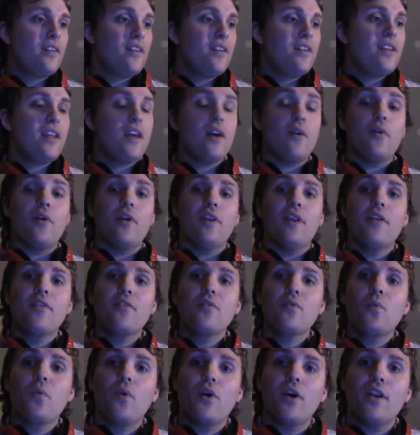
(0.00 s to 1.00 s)
Now,
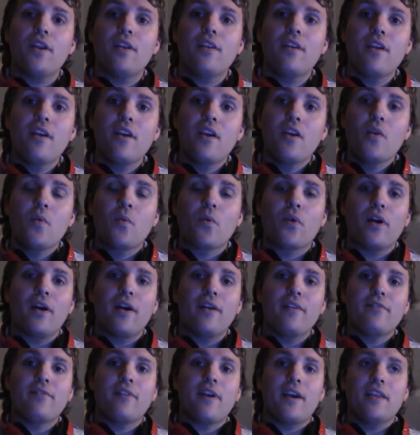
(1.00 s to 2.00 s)
another one where
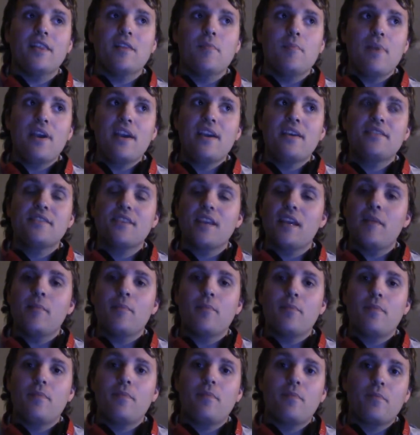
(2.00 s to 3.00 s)
I find the bass and
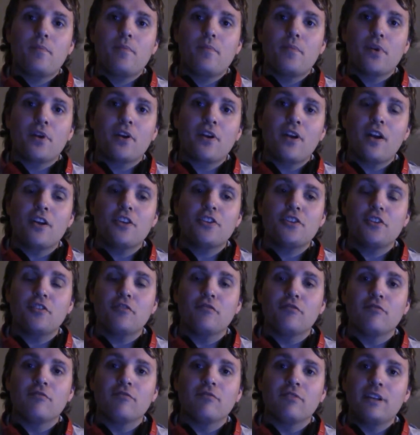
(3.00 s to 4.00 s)

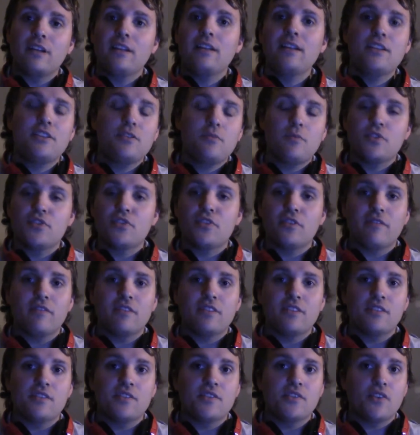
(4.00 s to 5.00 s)
percussion really do a
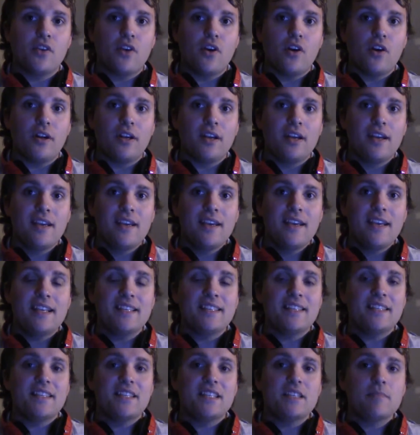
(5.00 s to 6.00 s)
service to the song is
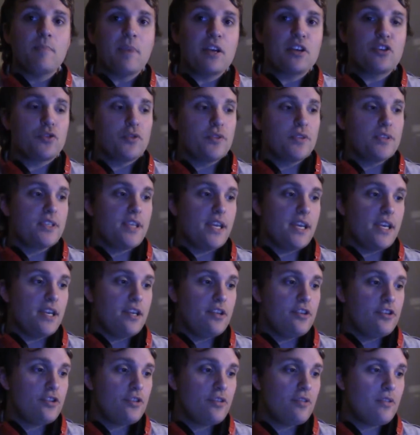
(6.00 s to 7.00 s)
in the special
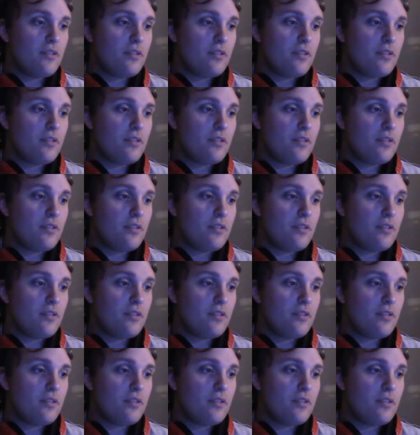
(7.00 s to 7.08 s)
stage.